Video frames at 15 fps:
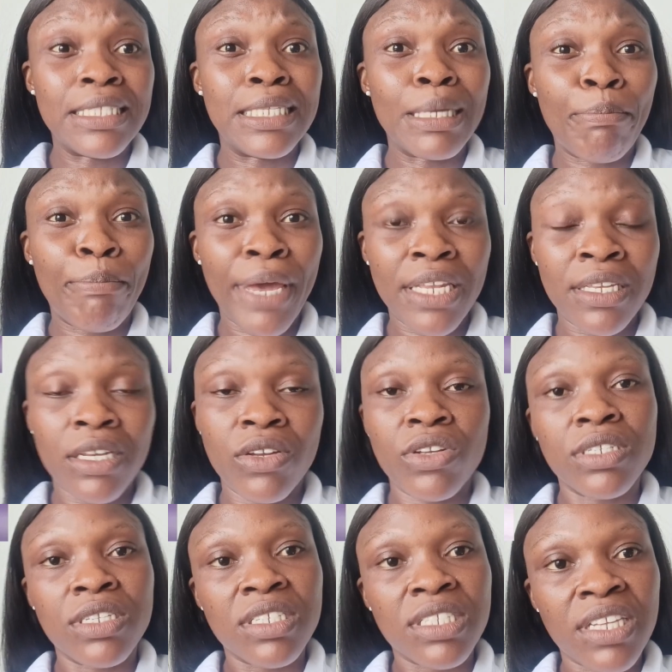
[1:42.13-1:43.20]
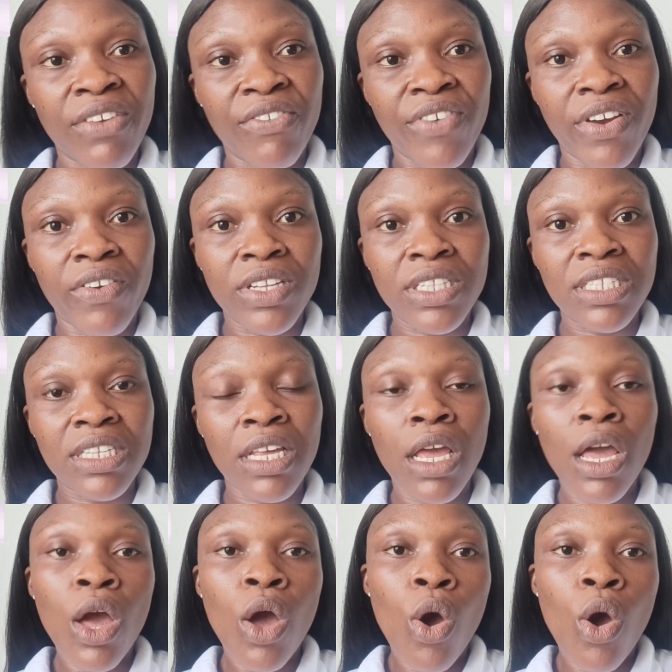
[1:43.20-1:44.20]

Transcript: depending on the severity